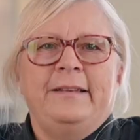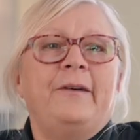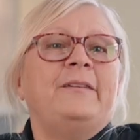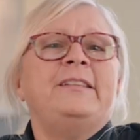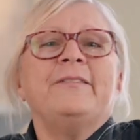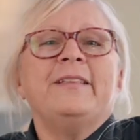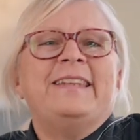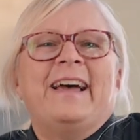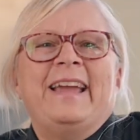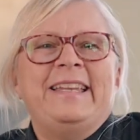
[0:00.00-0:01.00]
Now, until the
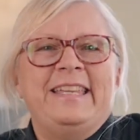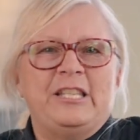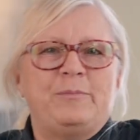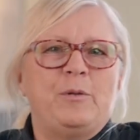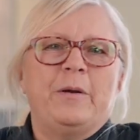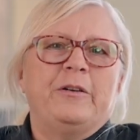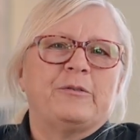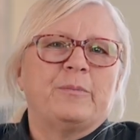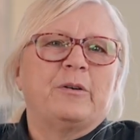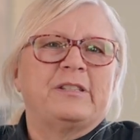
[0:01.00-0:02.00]
90s,
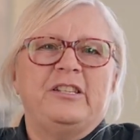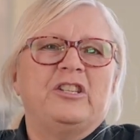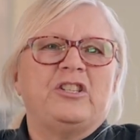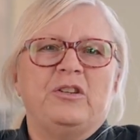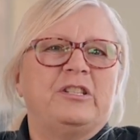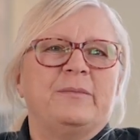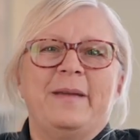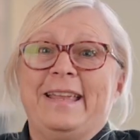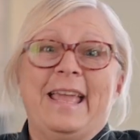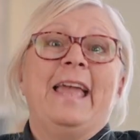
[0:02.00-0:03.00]
blueberries were mostly just used to
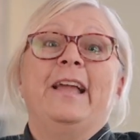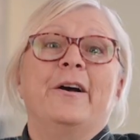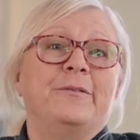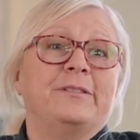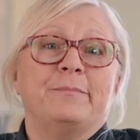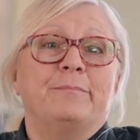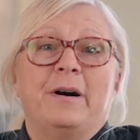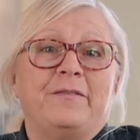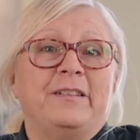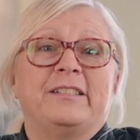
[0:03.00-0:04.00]
make Eggos and
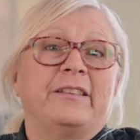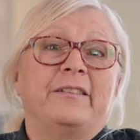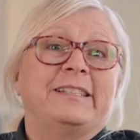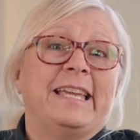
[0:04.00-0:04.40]
muffins a little